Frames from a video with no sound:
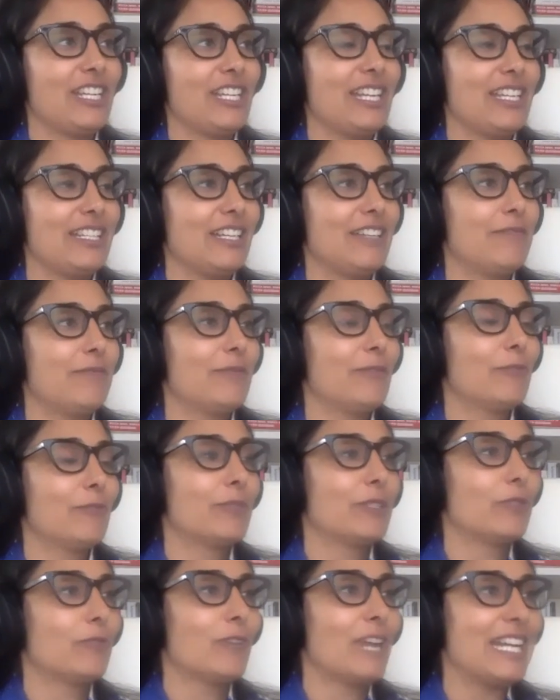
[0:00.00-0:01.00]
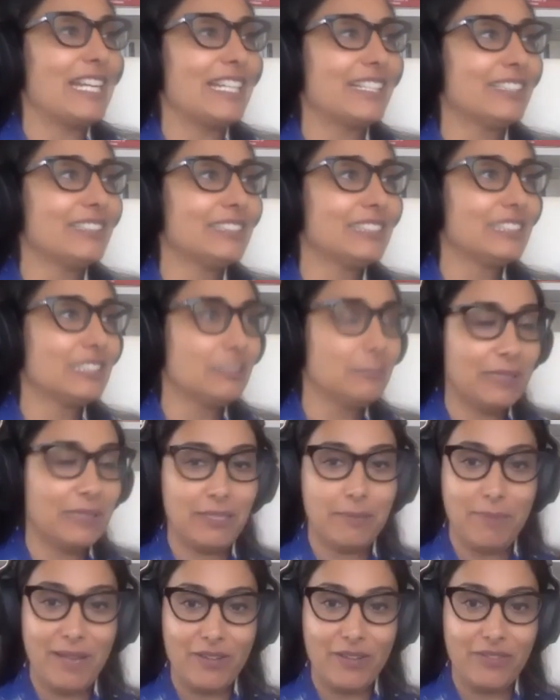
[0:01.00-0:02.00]
and I've been writing a little bit
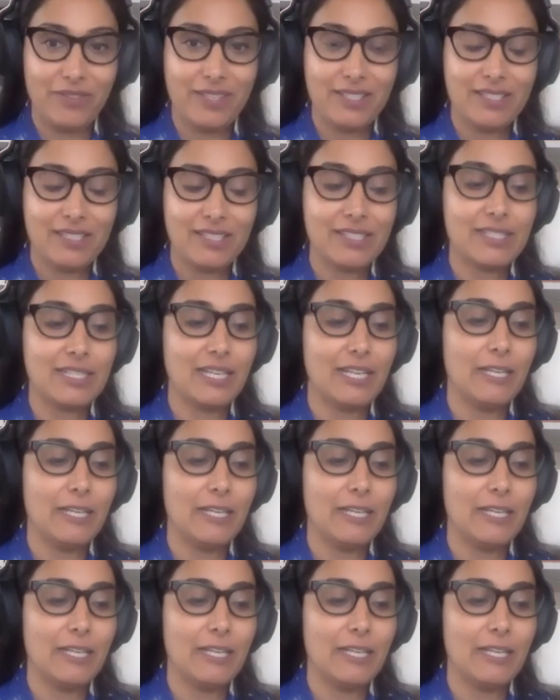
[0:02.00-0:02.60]
about this.